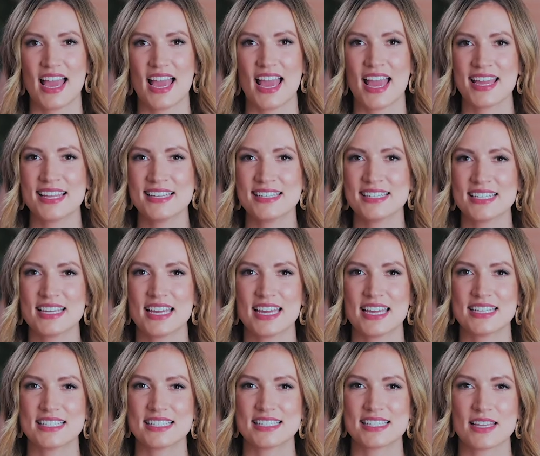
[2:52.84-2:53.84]
And
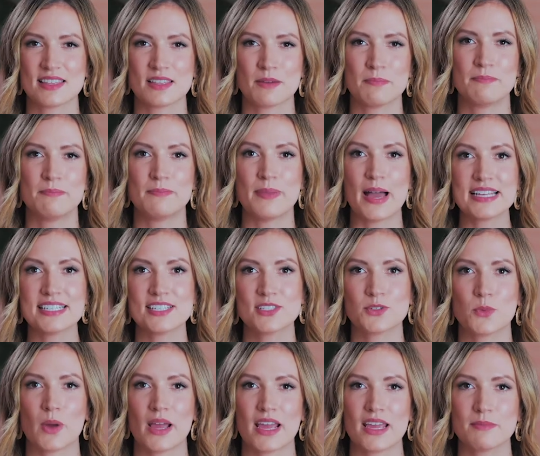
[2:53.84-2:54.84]
it's the
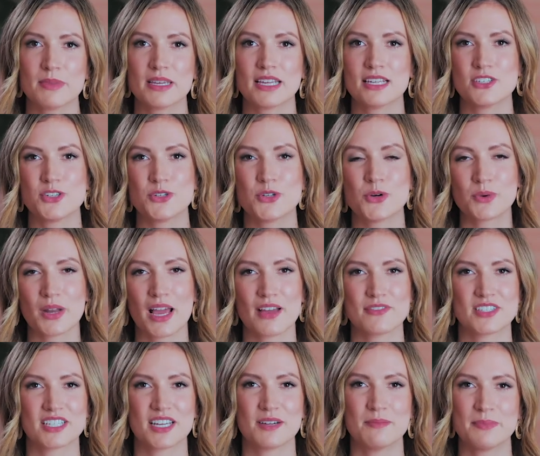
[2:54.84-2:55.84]
best way because you don't have
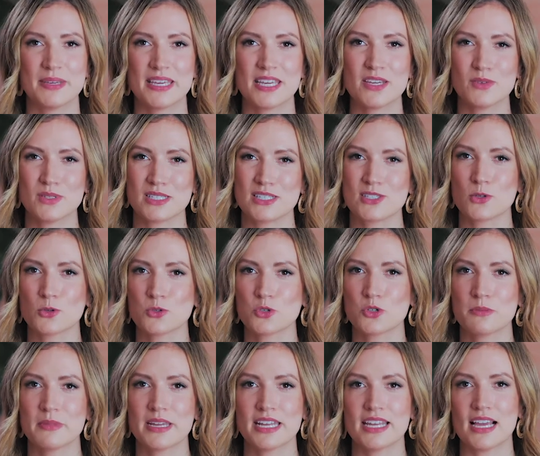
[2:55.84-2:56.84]
to compete with
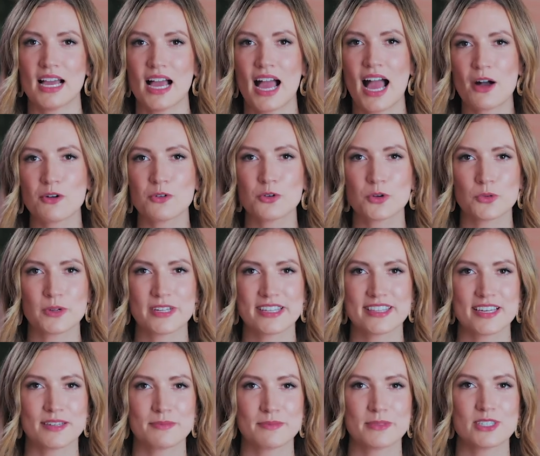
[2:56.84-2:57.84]
social media
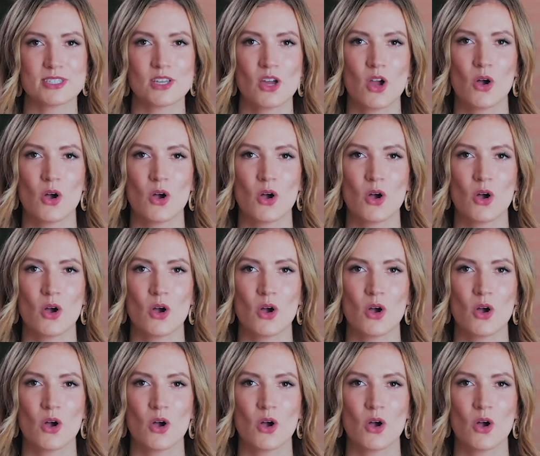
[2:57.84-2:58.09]
algorithms